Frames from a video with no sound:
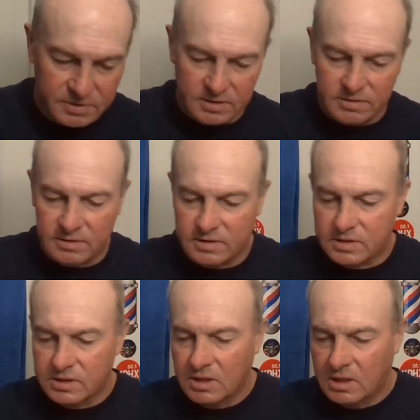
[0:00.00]
to be
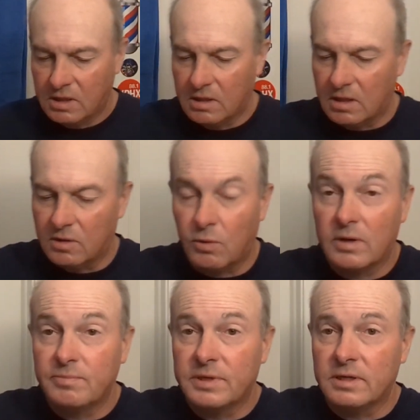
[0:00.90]
this
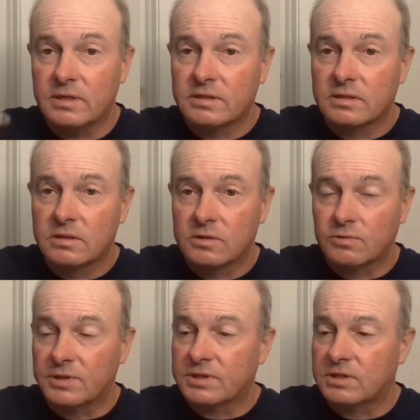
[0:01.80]
one-piece
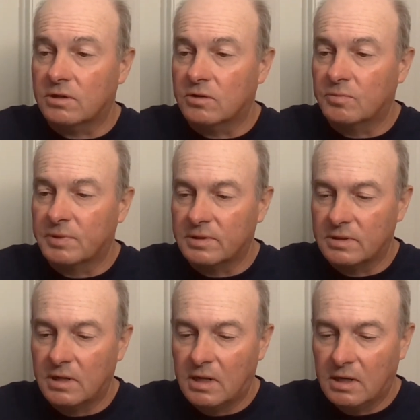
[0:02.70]
twist to
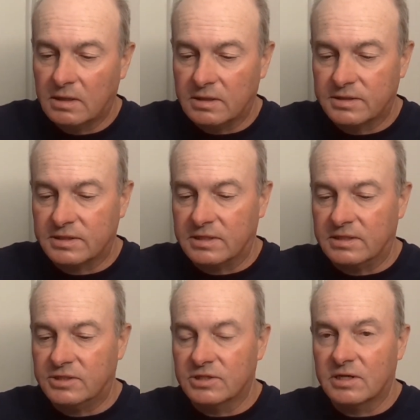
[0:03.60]
open. It's
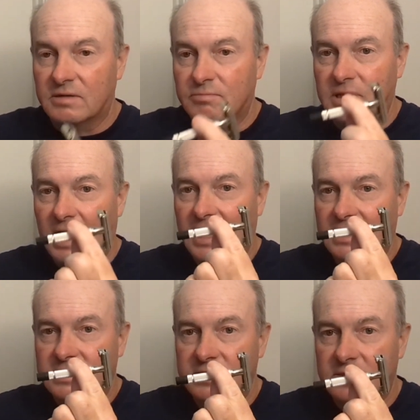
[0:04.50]
the Gillette
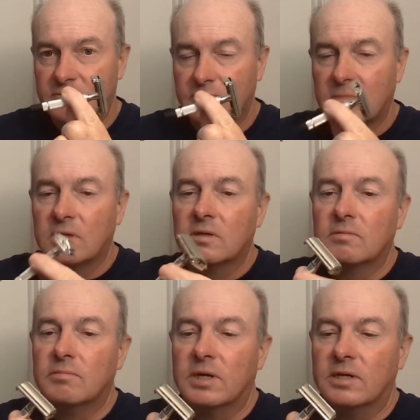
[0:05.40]
Black Tip,
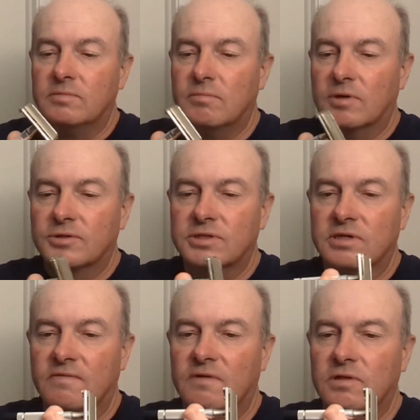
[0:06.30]
made
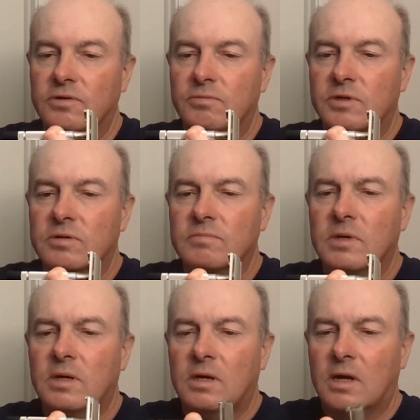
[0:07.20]
mostly of
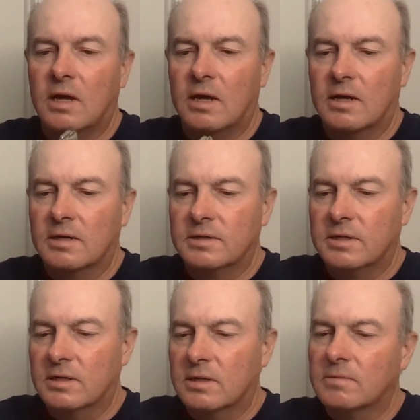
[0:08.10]
aluminum, and